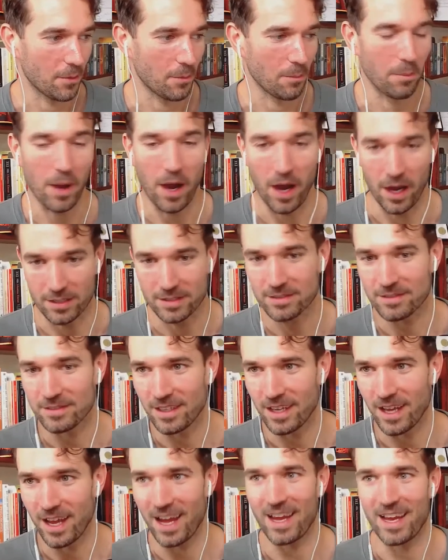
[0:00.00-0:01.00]
But
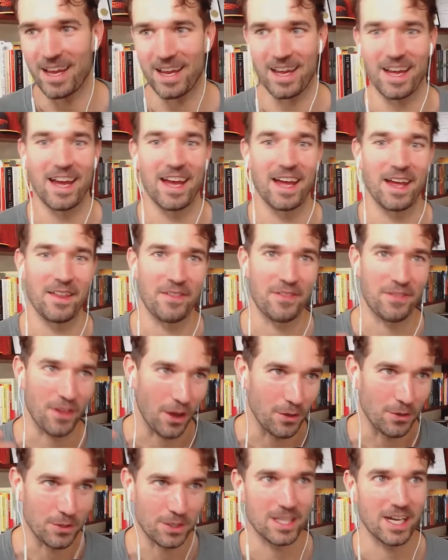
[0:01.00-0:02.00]

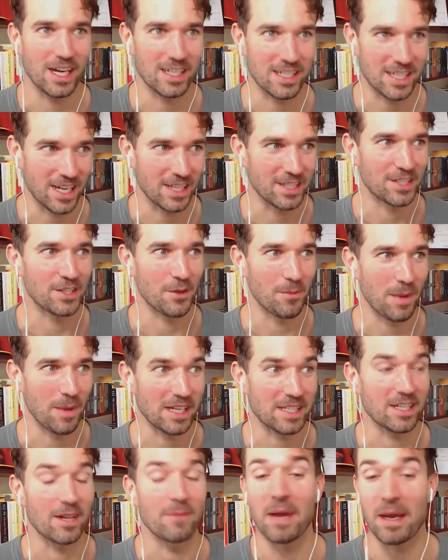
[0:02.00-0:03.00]
those that tend to do better,